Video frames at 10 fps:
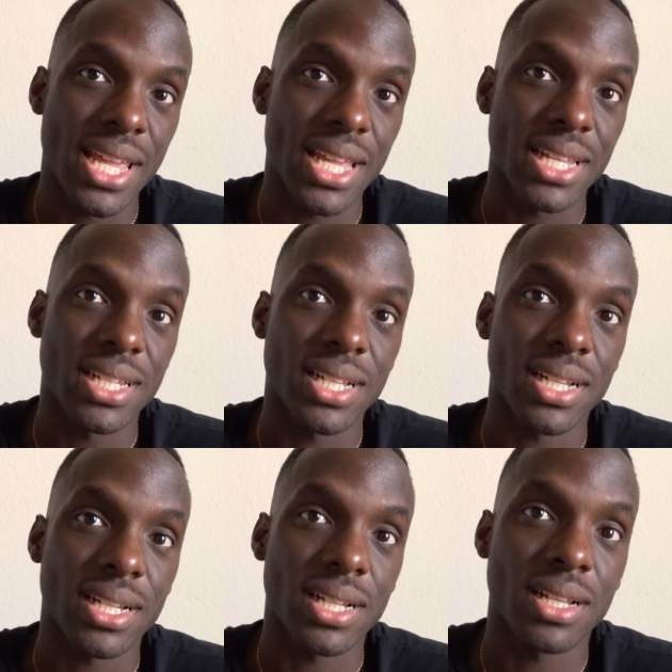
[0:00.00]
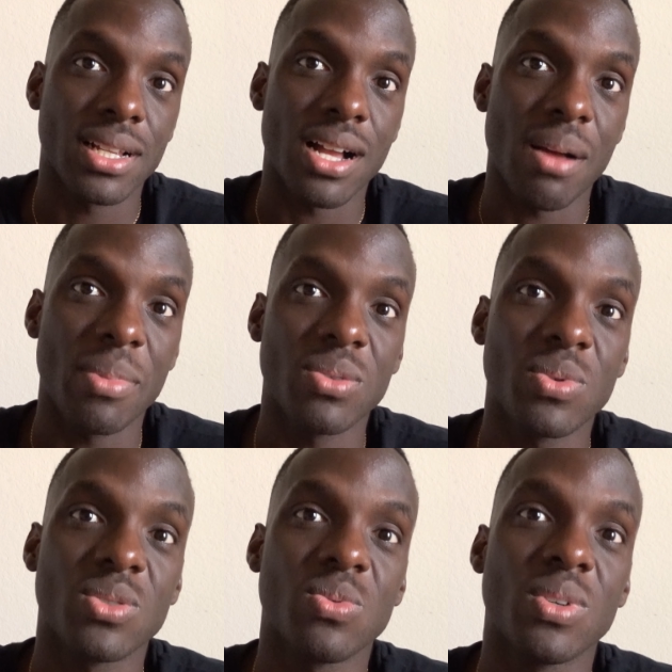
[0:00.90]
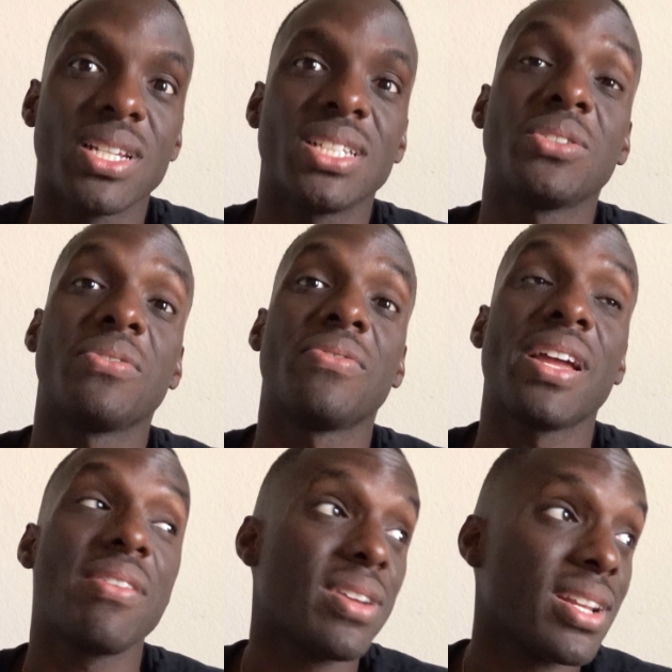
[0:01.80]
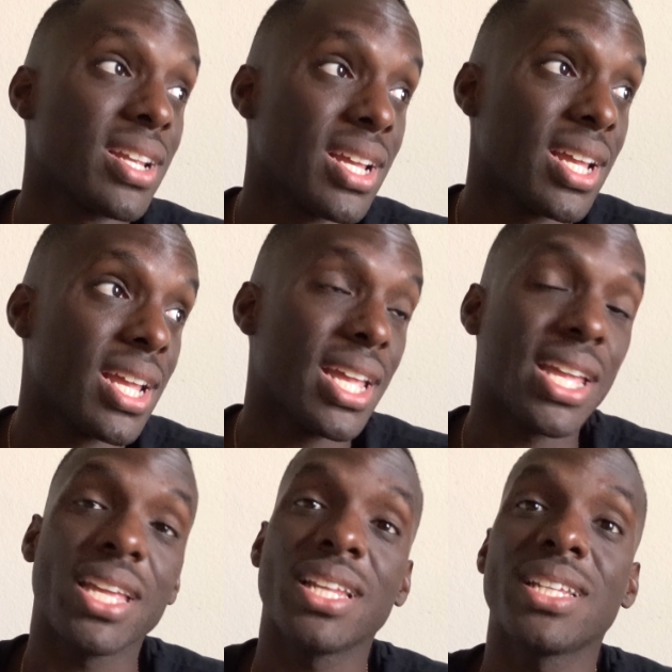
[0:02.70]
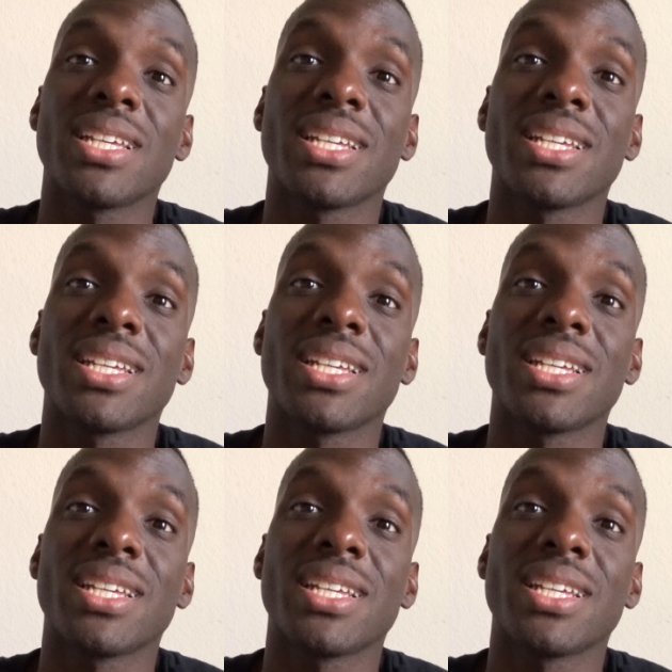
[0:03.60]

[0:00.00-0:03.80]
and comment which one is your favorite, and